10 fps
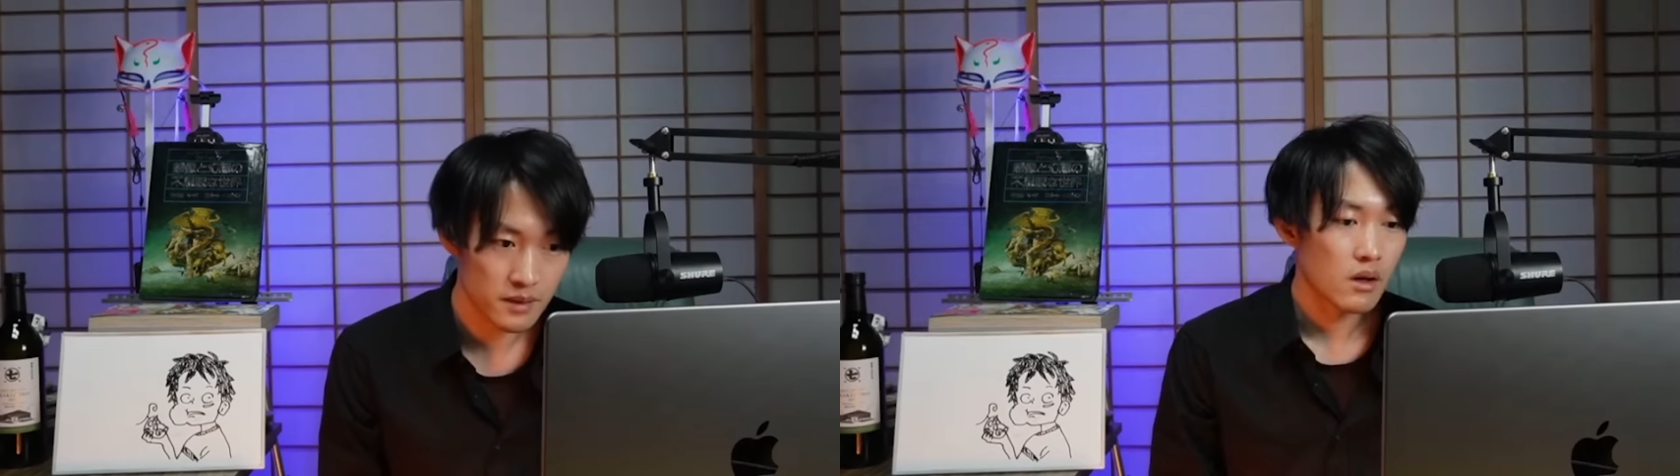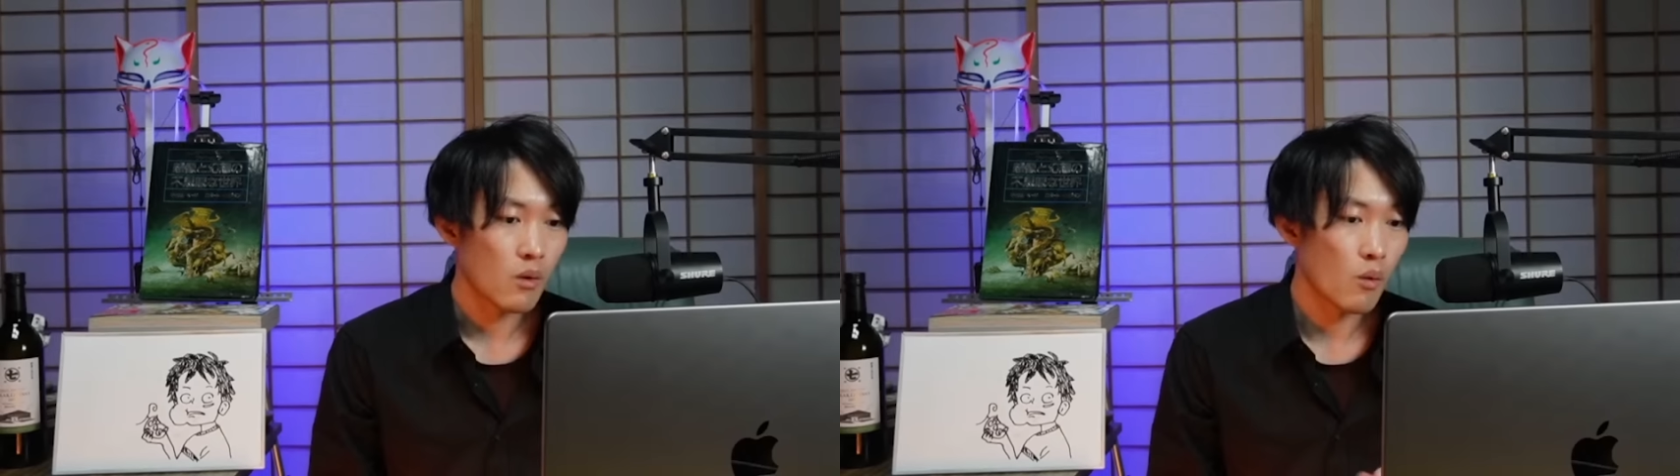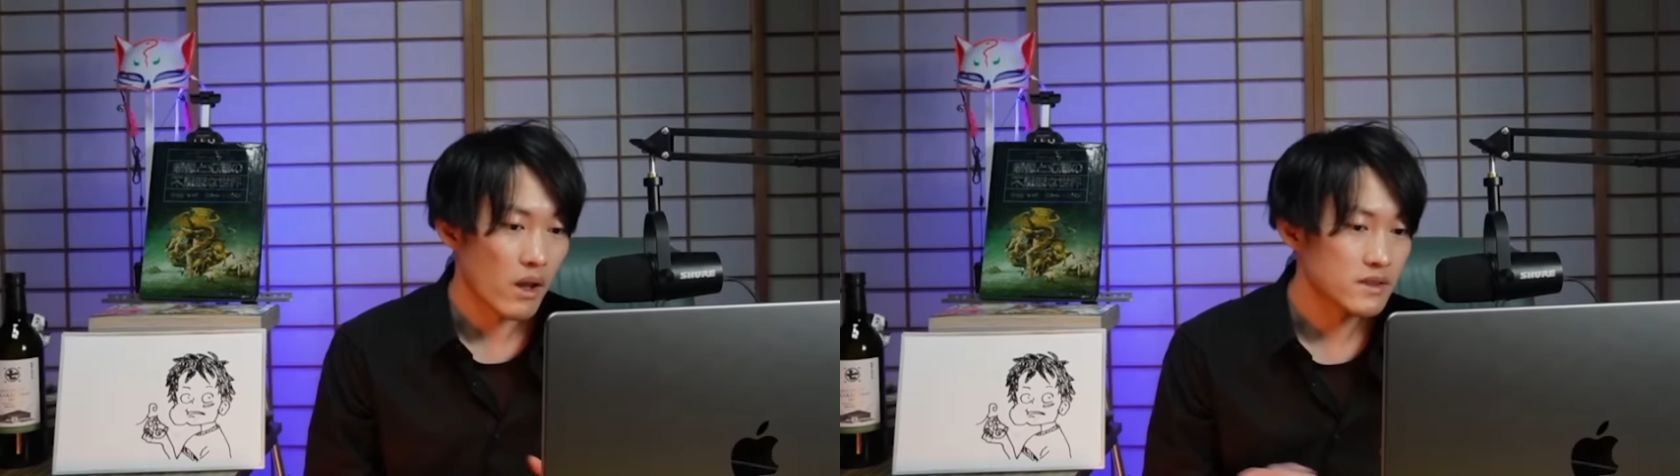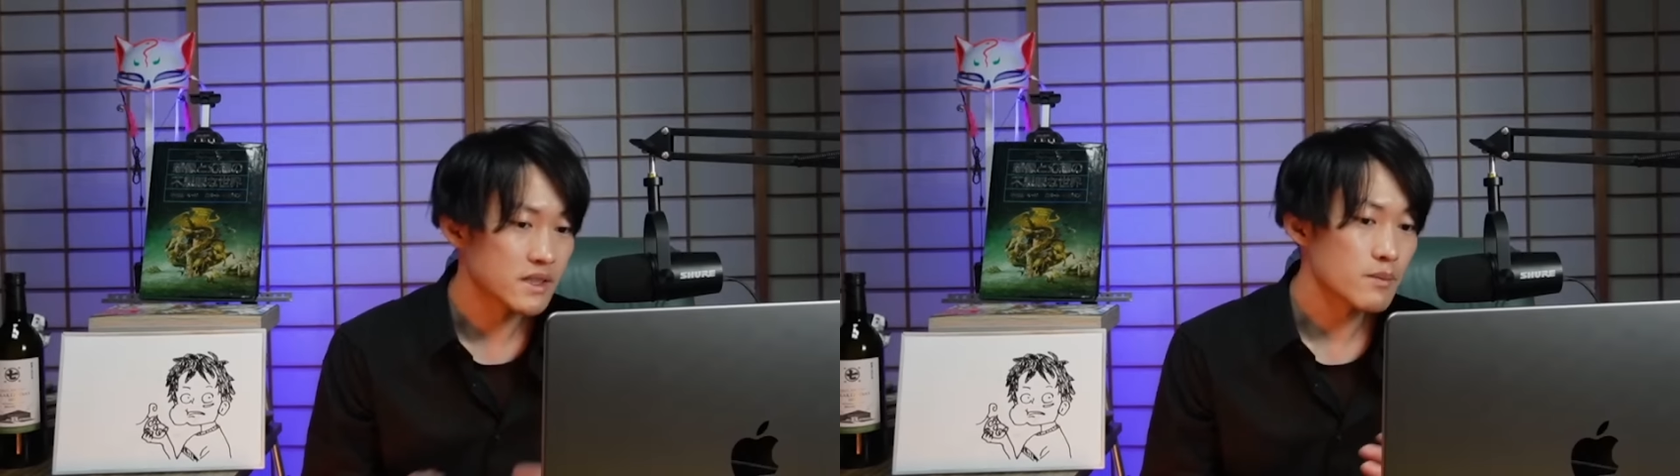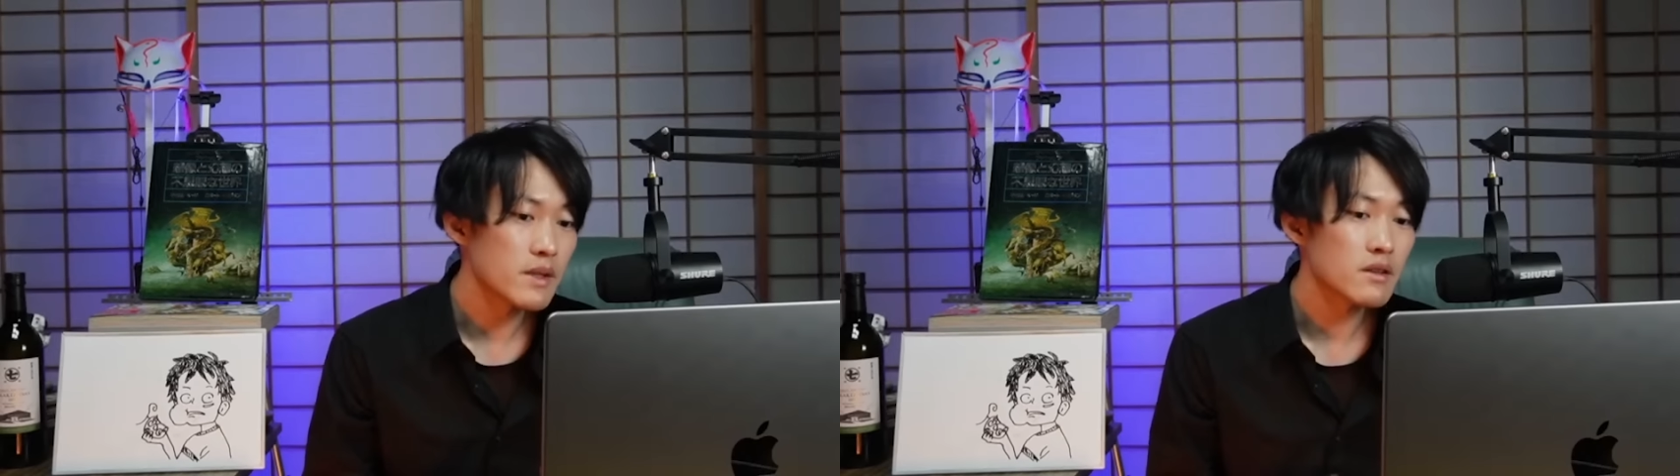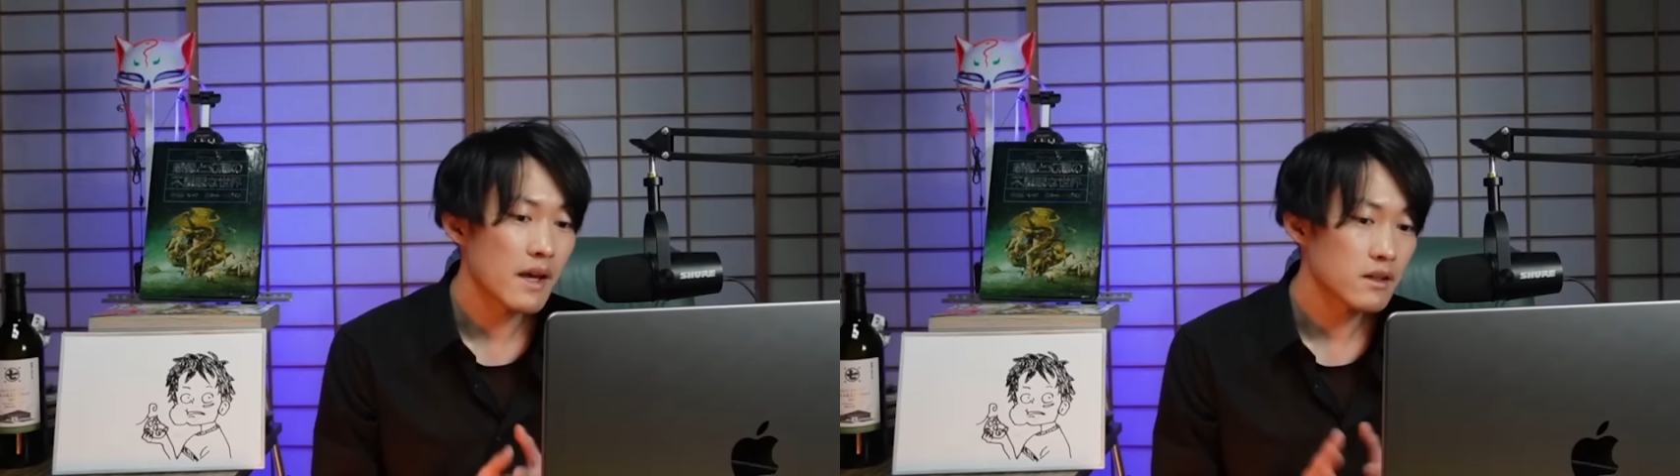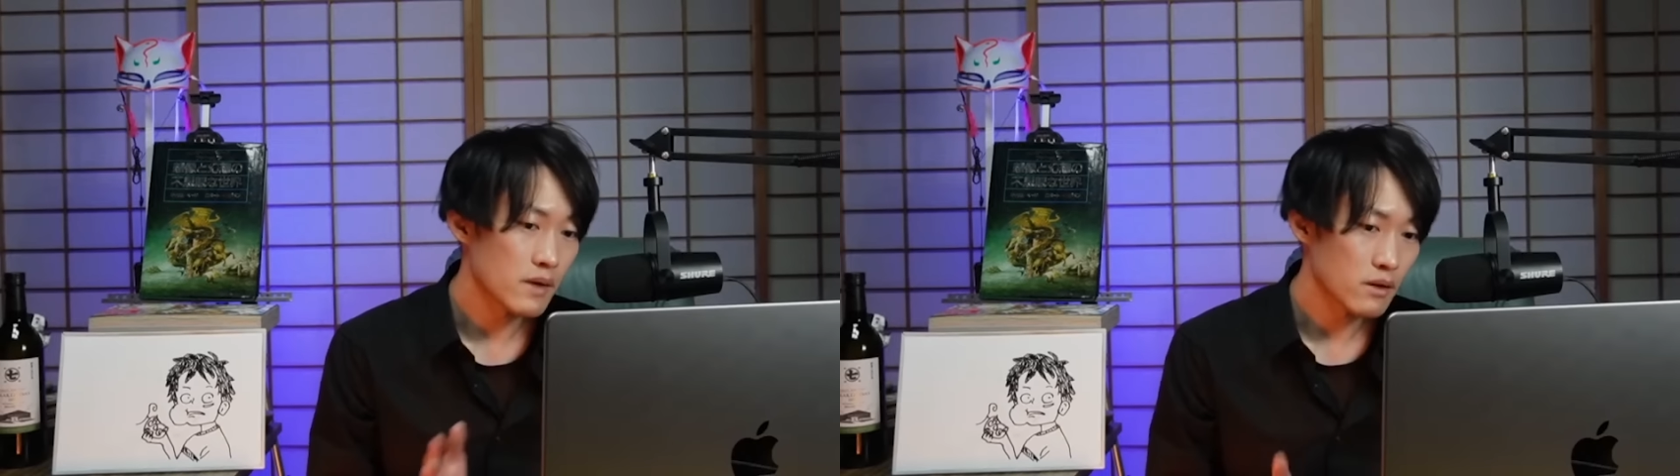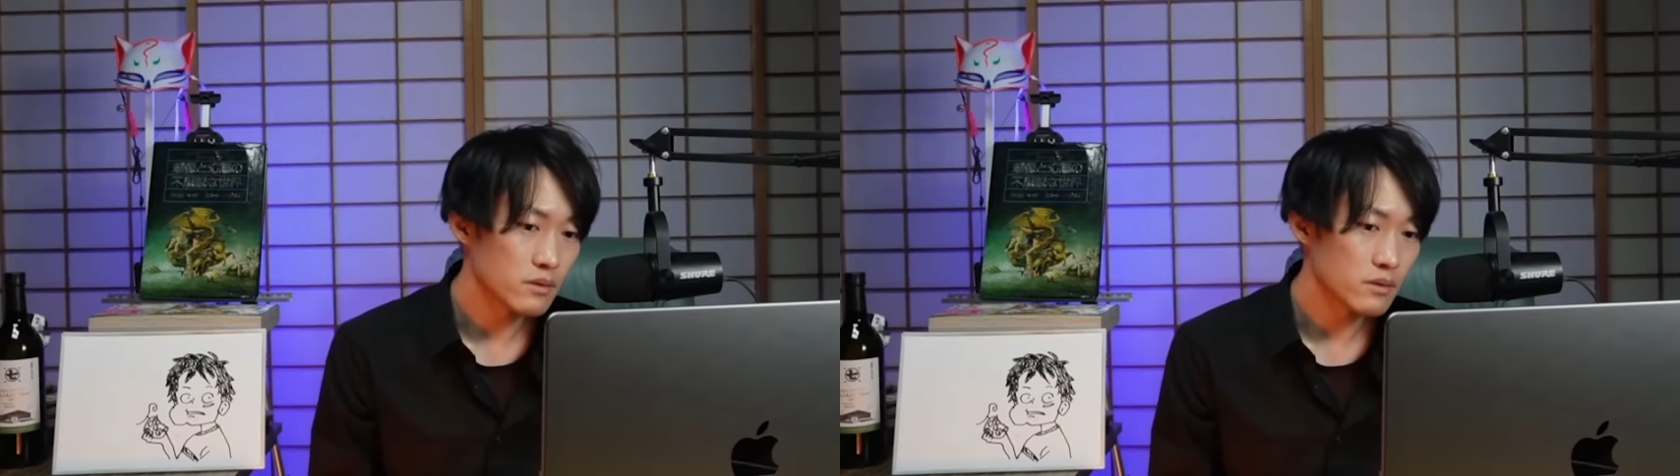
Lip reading: while serpent-like dragon